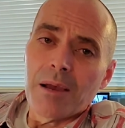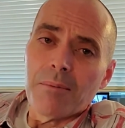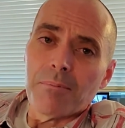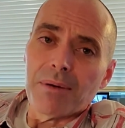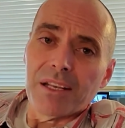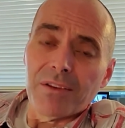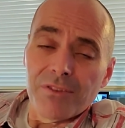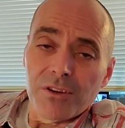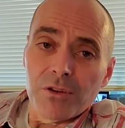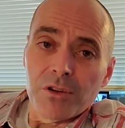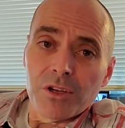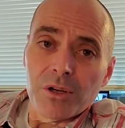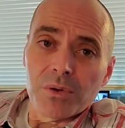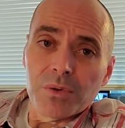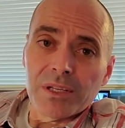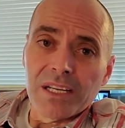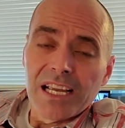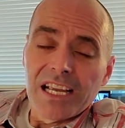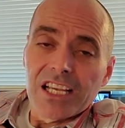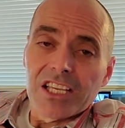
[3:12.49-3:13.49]
but if you
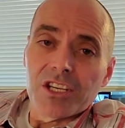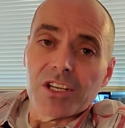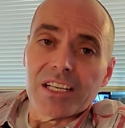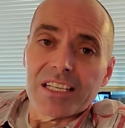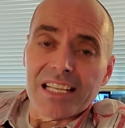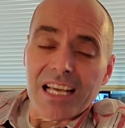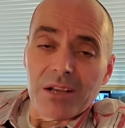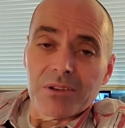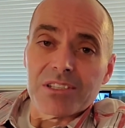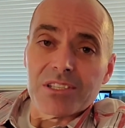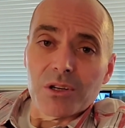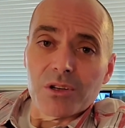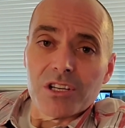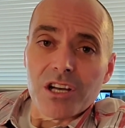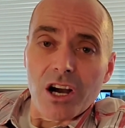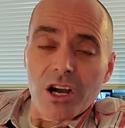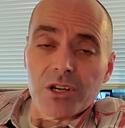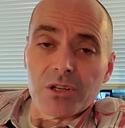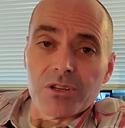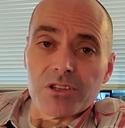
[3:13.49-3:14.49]
do, you can now still
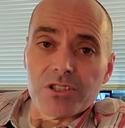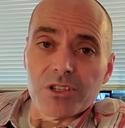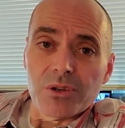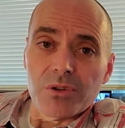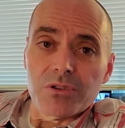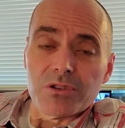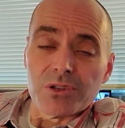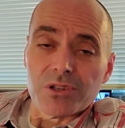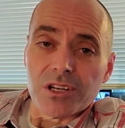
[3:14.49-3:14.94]
call your students